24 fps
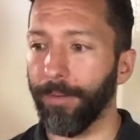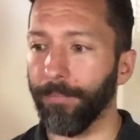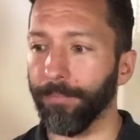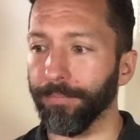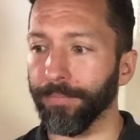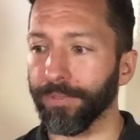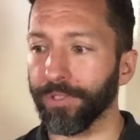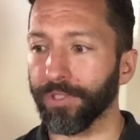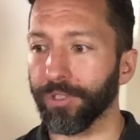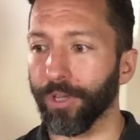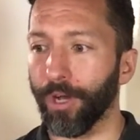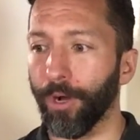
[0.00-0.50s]

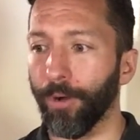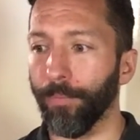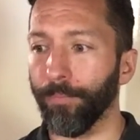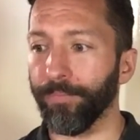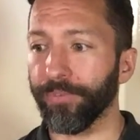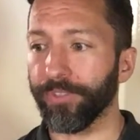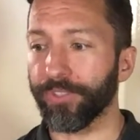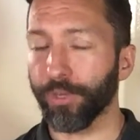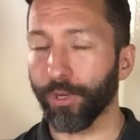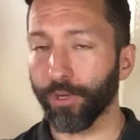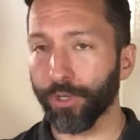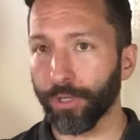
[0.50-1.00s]
So
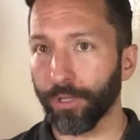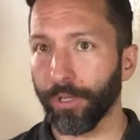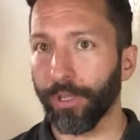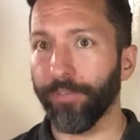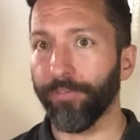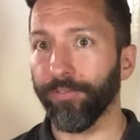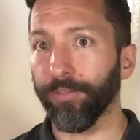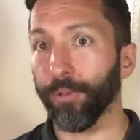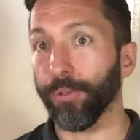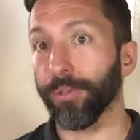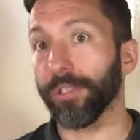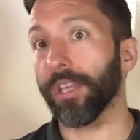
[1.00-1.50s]
social
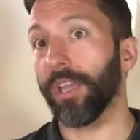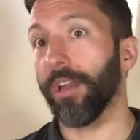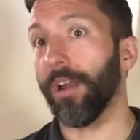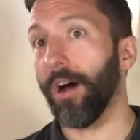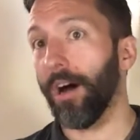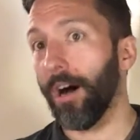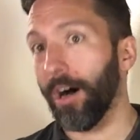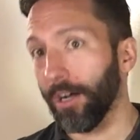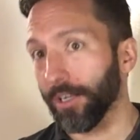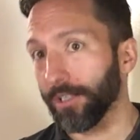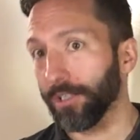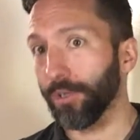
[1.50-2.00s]
influence can
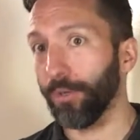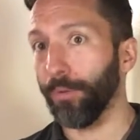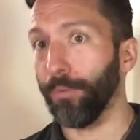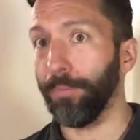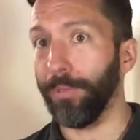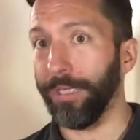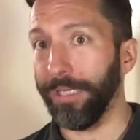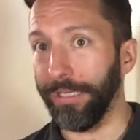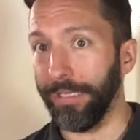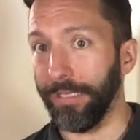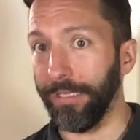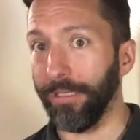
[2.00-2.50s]
also
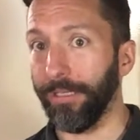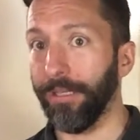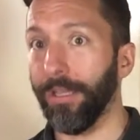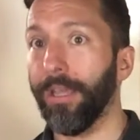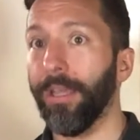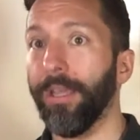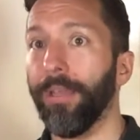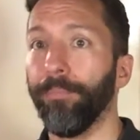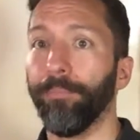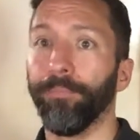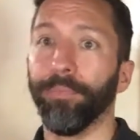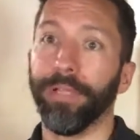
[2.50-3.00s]
be
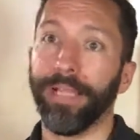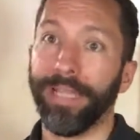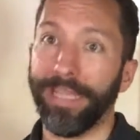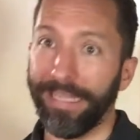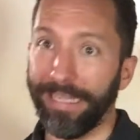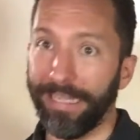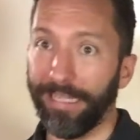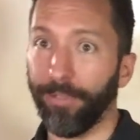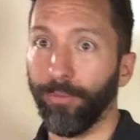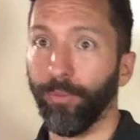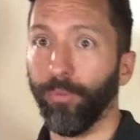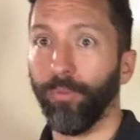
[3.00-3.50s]

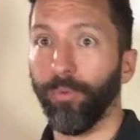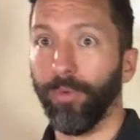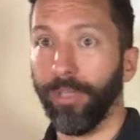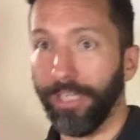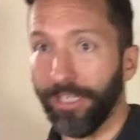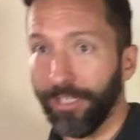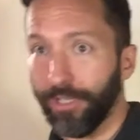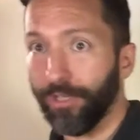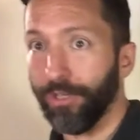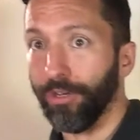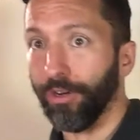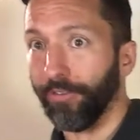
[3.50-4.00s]
played
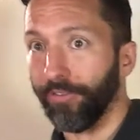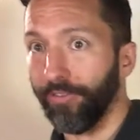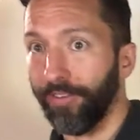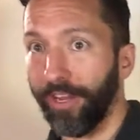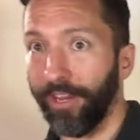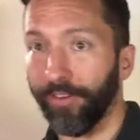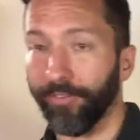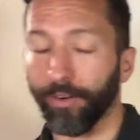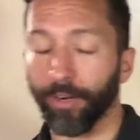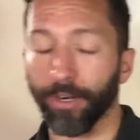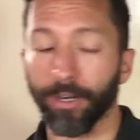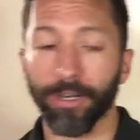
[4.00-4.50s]
into your
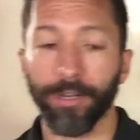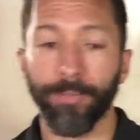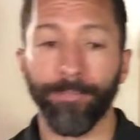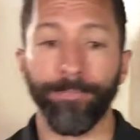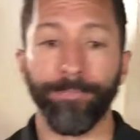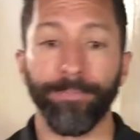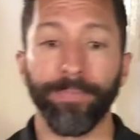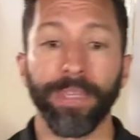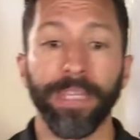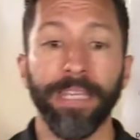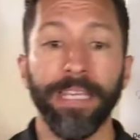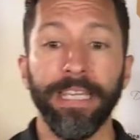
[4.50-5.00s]
favor
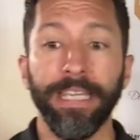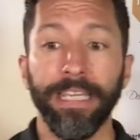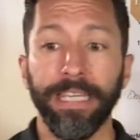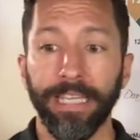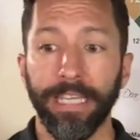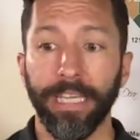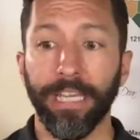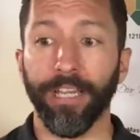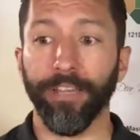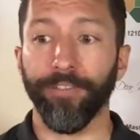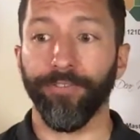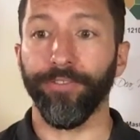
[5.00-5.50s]

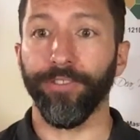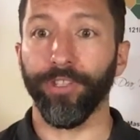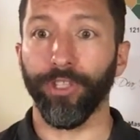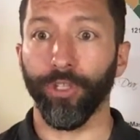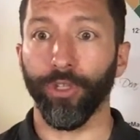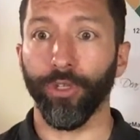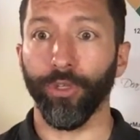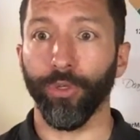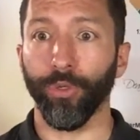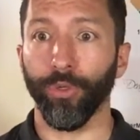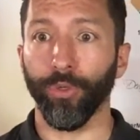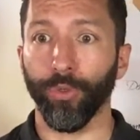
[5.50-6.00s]
if
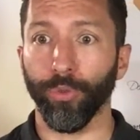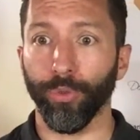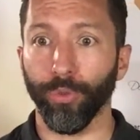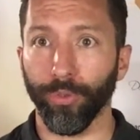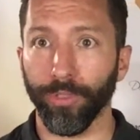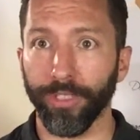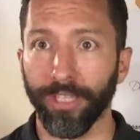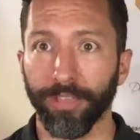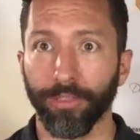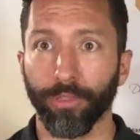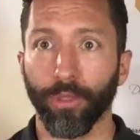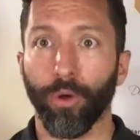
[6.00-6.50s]
you
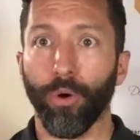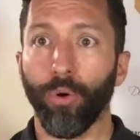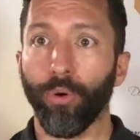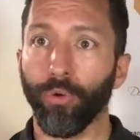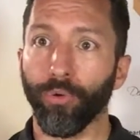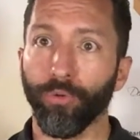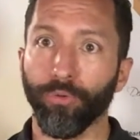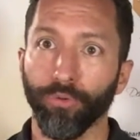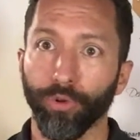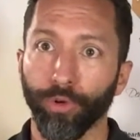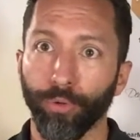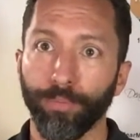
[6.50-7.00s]
get the whole
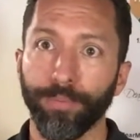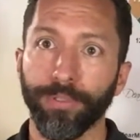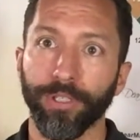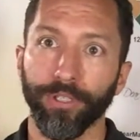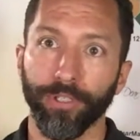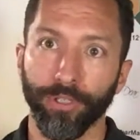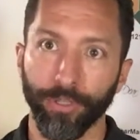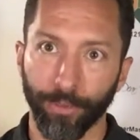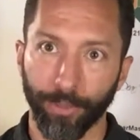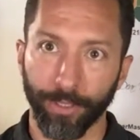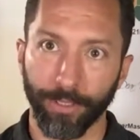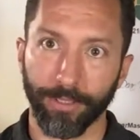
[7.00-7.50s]
group to
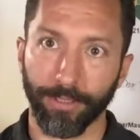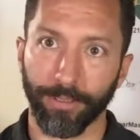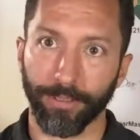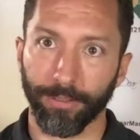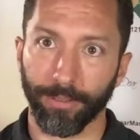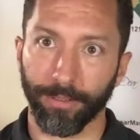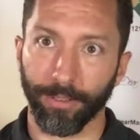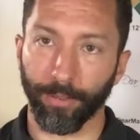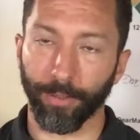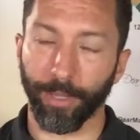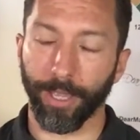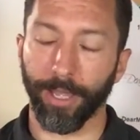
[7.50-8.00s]
do it,
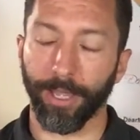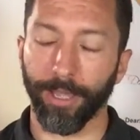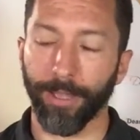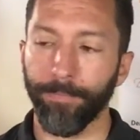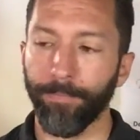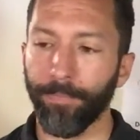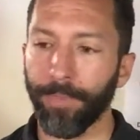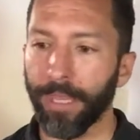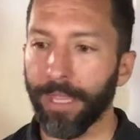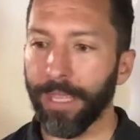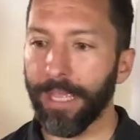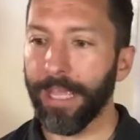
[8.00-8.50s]
okay?
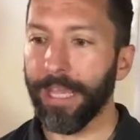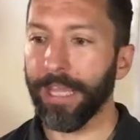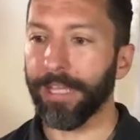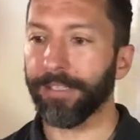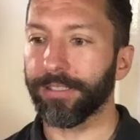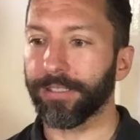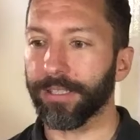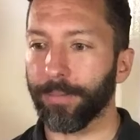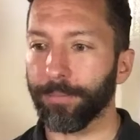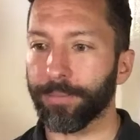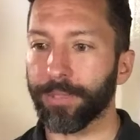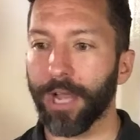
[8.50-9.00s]
And
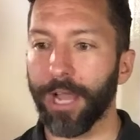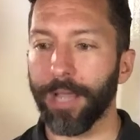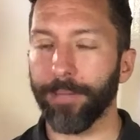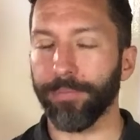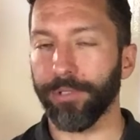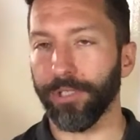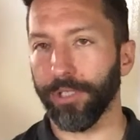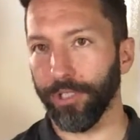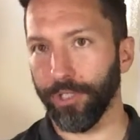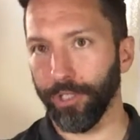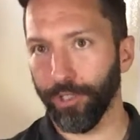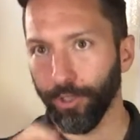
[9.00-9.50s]

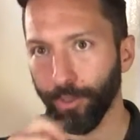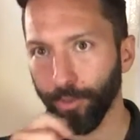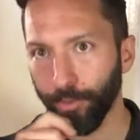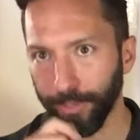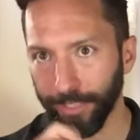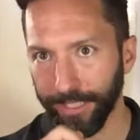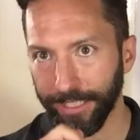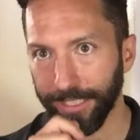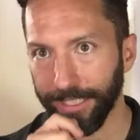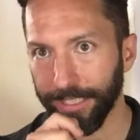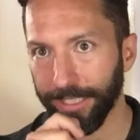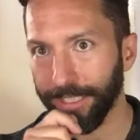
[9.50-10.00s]
sometimes you
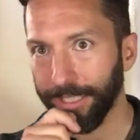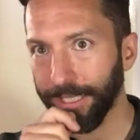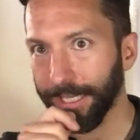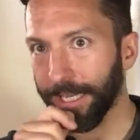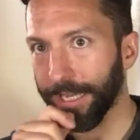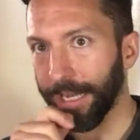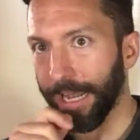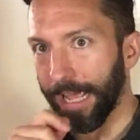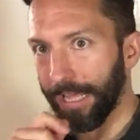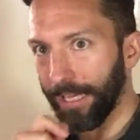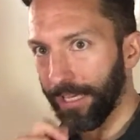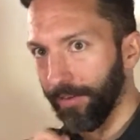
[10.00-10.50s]
eating
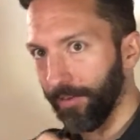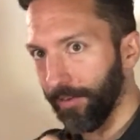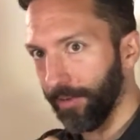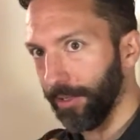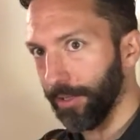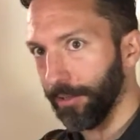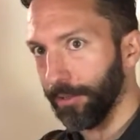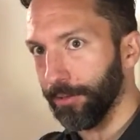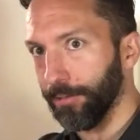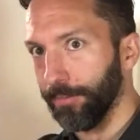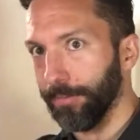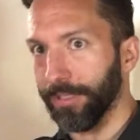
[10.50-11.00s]
it and giving
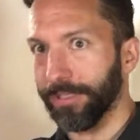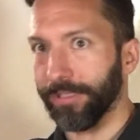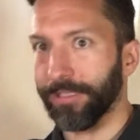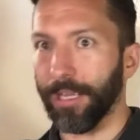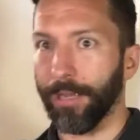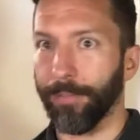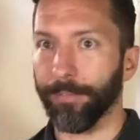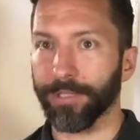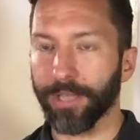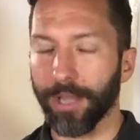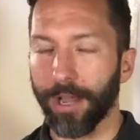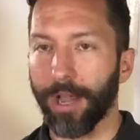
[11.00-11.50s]
it to them at the
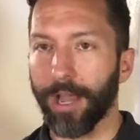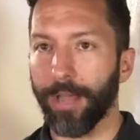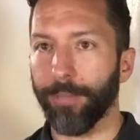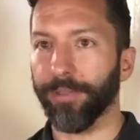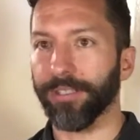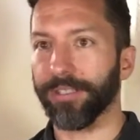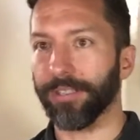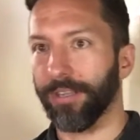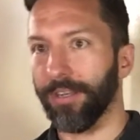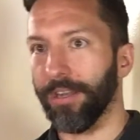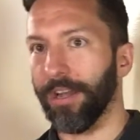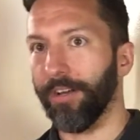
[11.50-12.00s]
same time
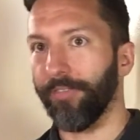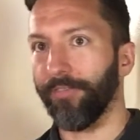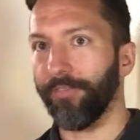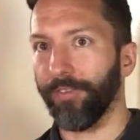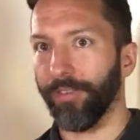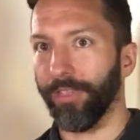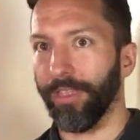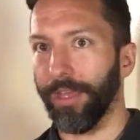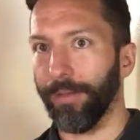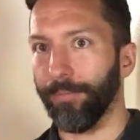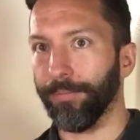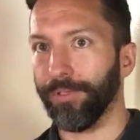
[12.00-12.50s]
is enough for
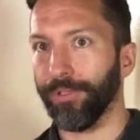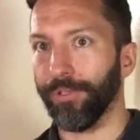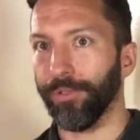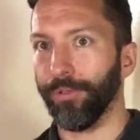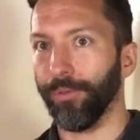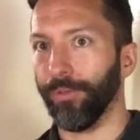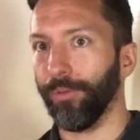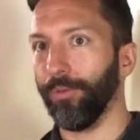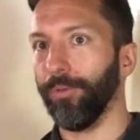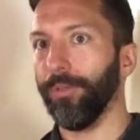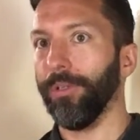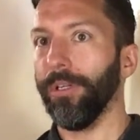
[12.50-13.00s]
them
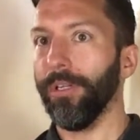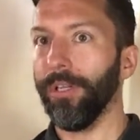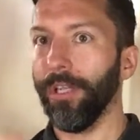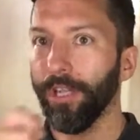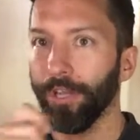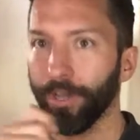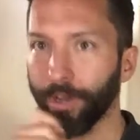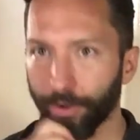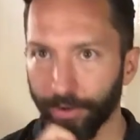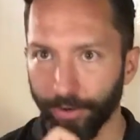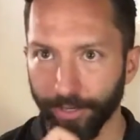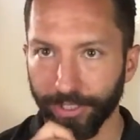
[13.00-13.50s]
to
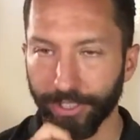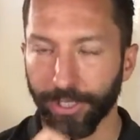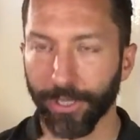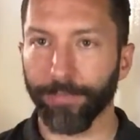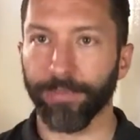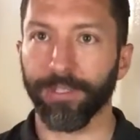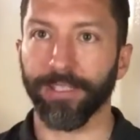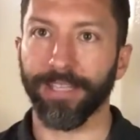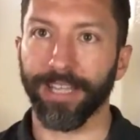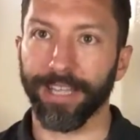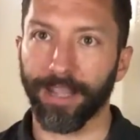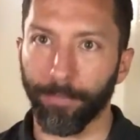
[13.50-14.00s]
encourage them
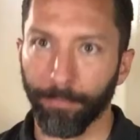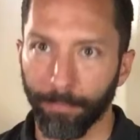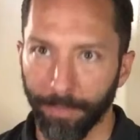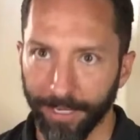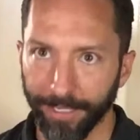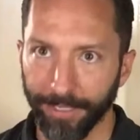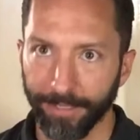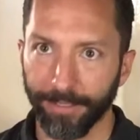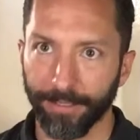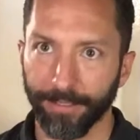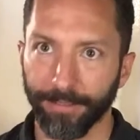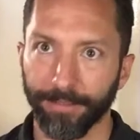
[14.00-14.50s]
to take a
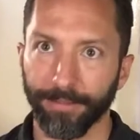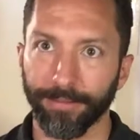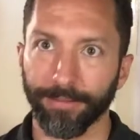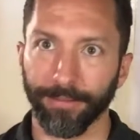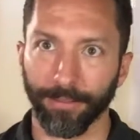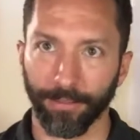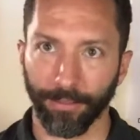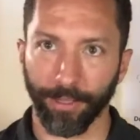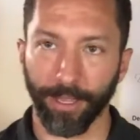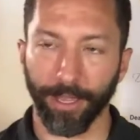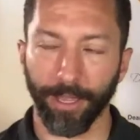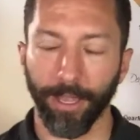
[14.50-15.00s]
bite,
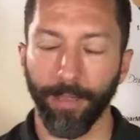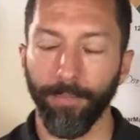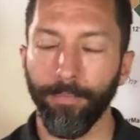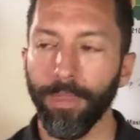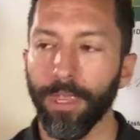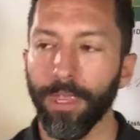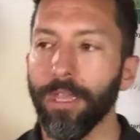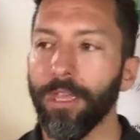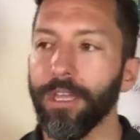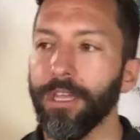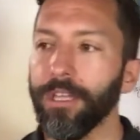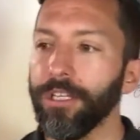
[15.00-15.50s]
okay?
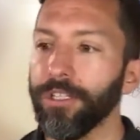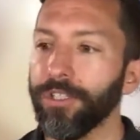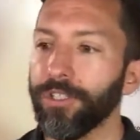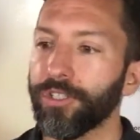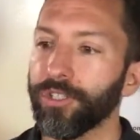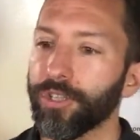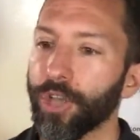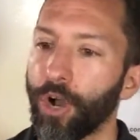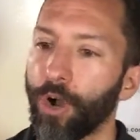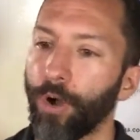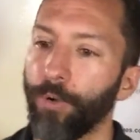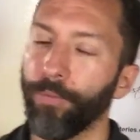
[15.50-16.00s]

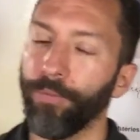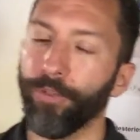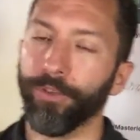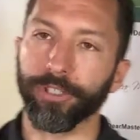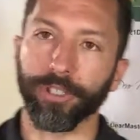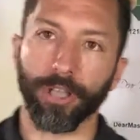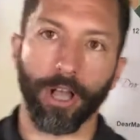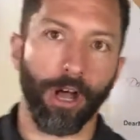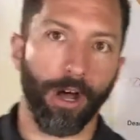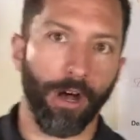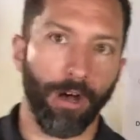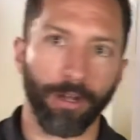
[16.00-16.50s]
So there's
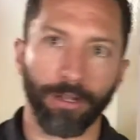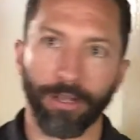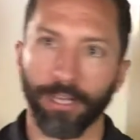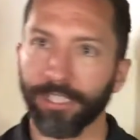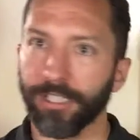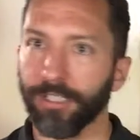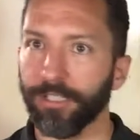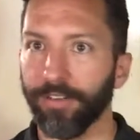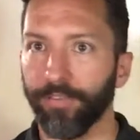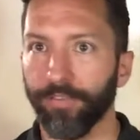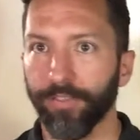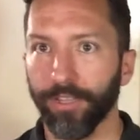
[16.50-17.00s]
all kinds
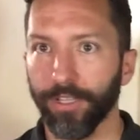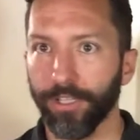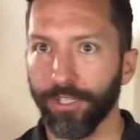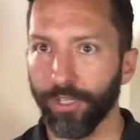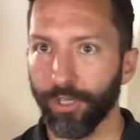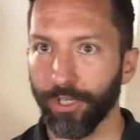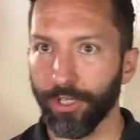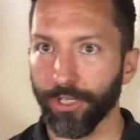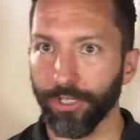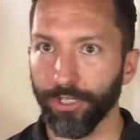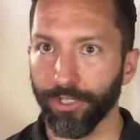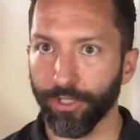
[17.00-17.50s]
of different things
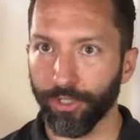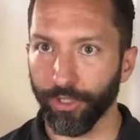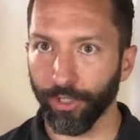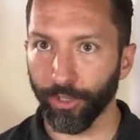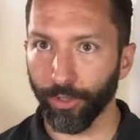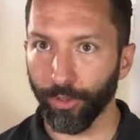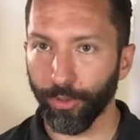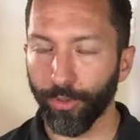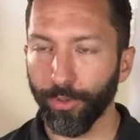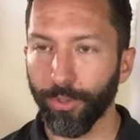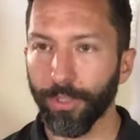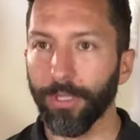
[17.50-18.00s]
you can
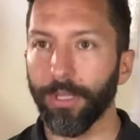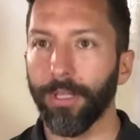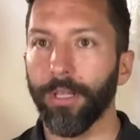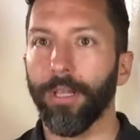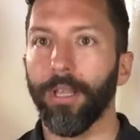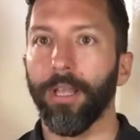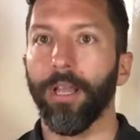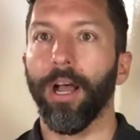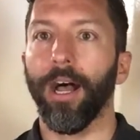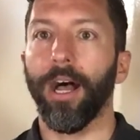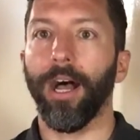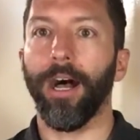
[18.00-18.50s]
do.
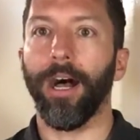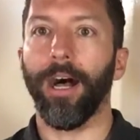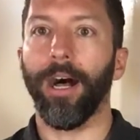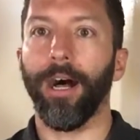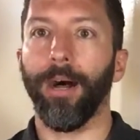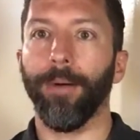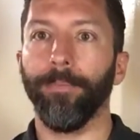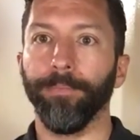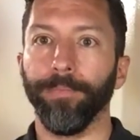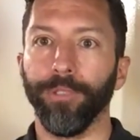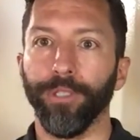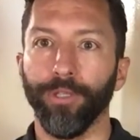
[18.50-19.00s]

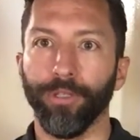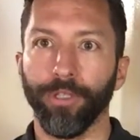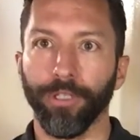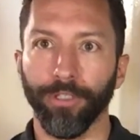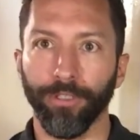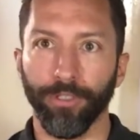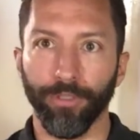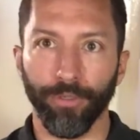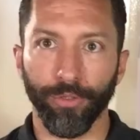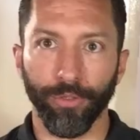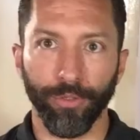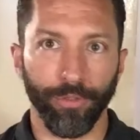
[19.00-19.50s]
You can
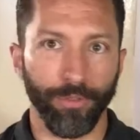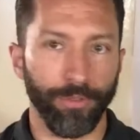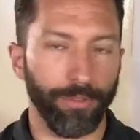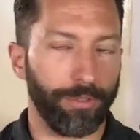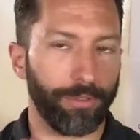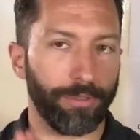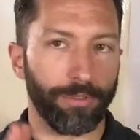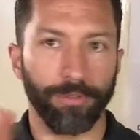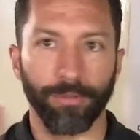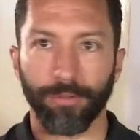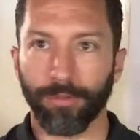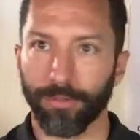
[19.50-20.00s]

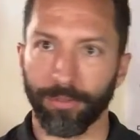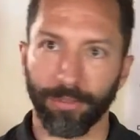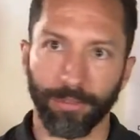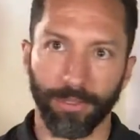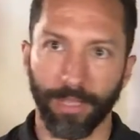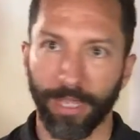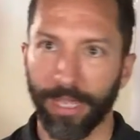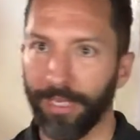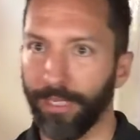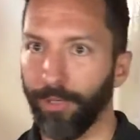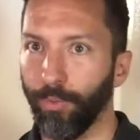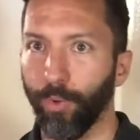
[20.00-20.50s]
use
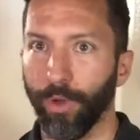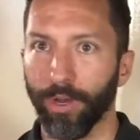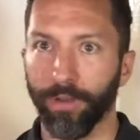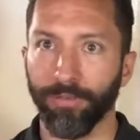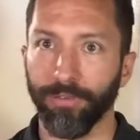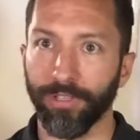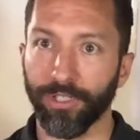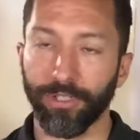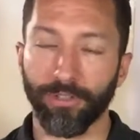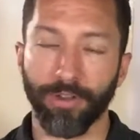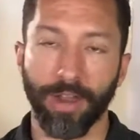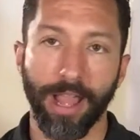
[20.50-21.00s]
any one of
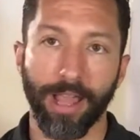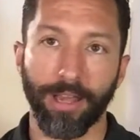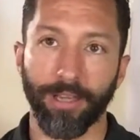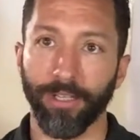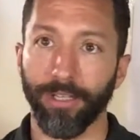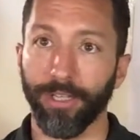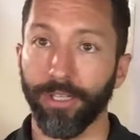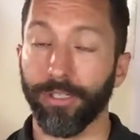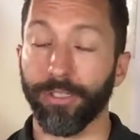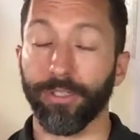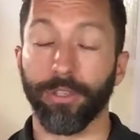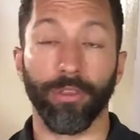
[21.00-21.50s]
these
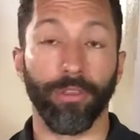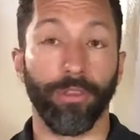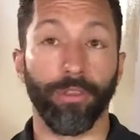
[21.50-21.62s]
strategies.